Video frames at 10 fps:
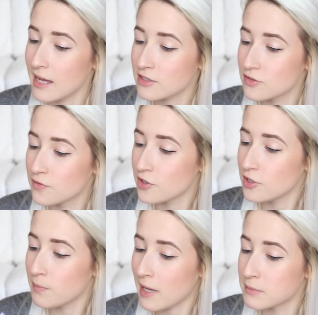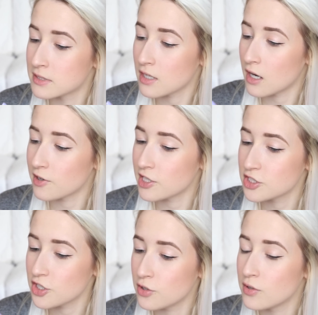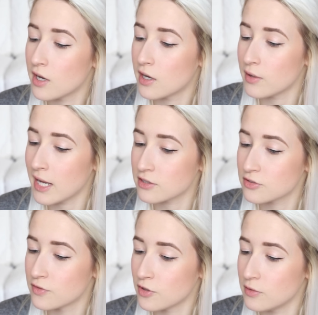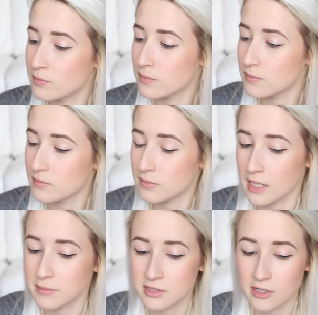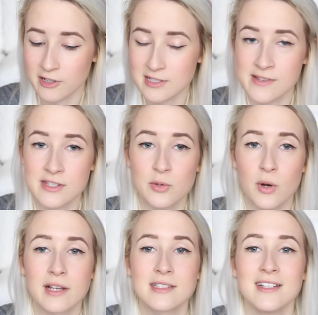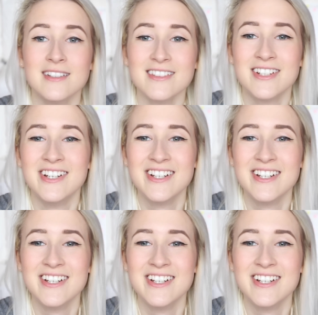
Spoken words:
Extra Volume Black Mascara, Showgirl Extra Volume Black Mascara, it says it twice.